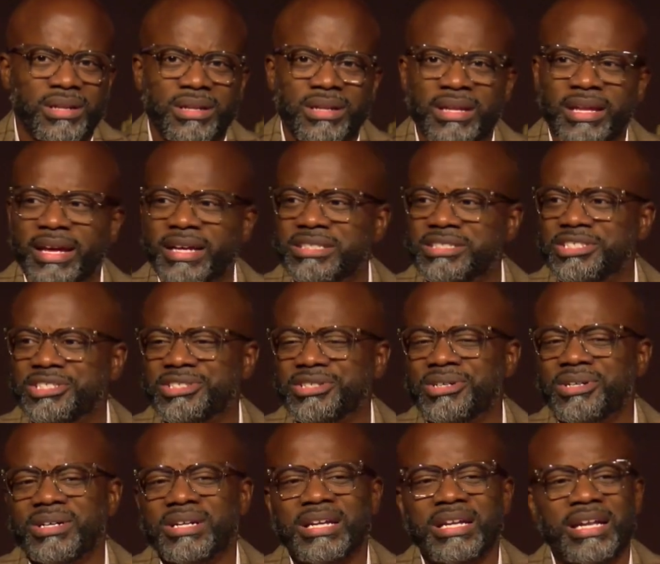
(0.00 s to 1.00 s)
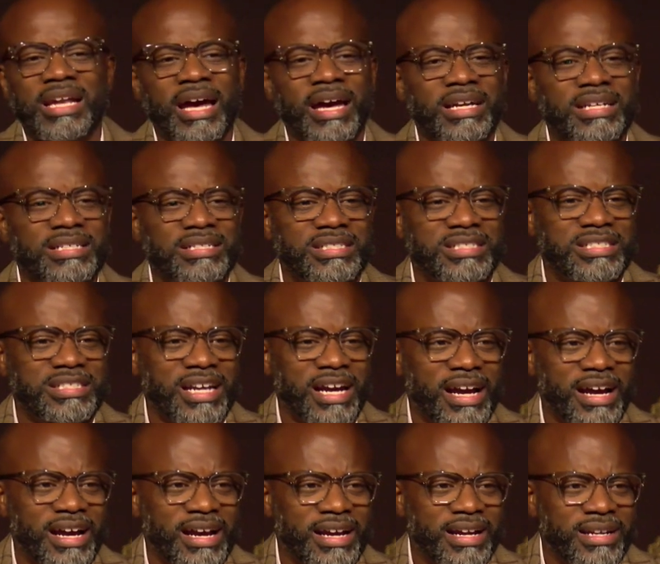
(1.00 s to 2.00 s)
Let your light
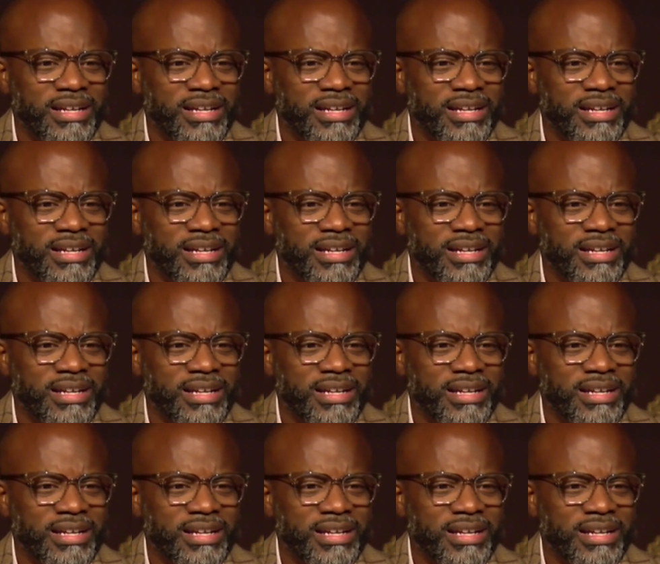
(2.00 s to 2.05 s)
shine.